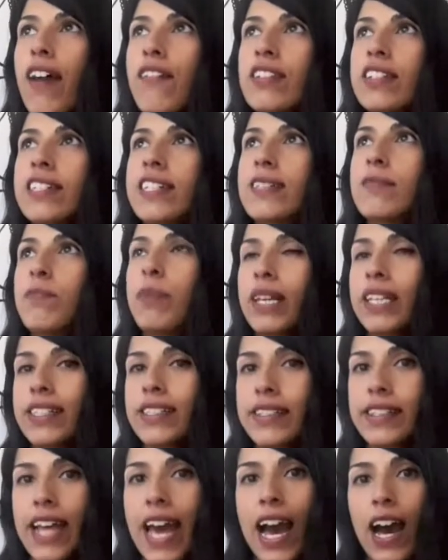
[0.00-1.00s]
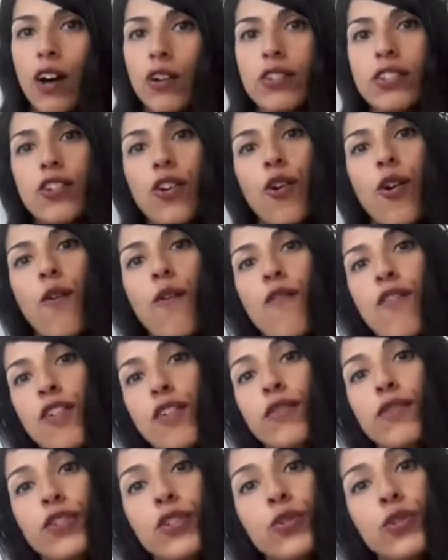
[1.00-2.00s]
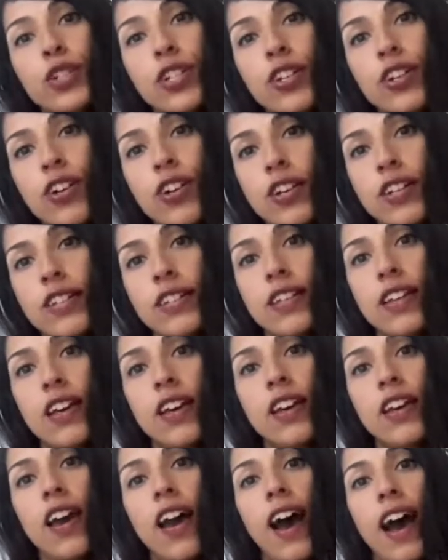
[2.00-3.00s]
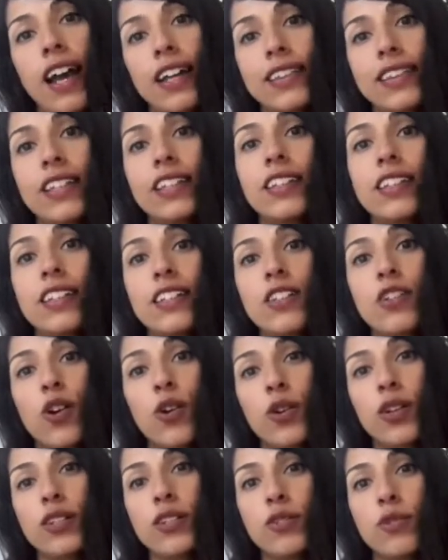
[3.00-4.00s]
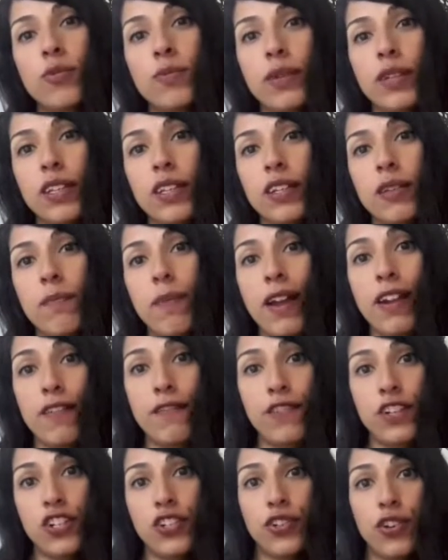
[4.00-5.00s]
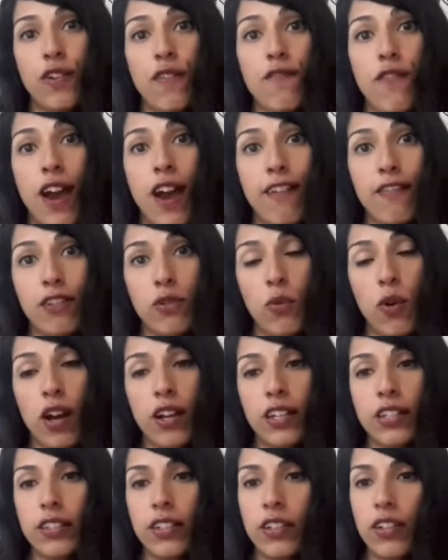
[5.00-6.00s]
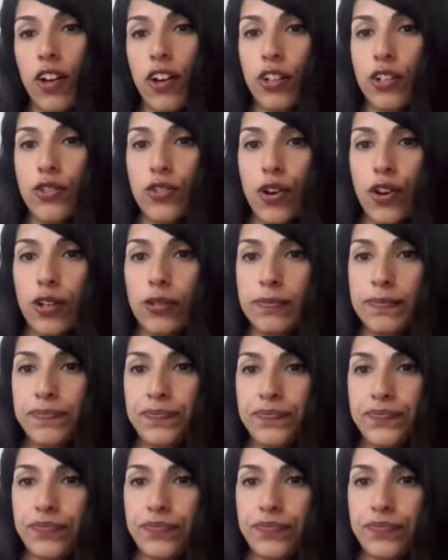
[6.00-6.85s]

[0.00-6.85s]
it spaced out over a few years, I think it's going to be beneficial for everyone in the long term.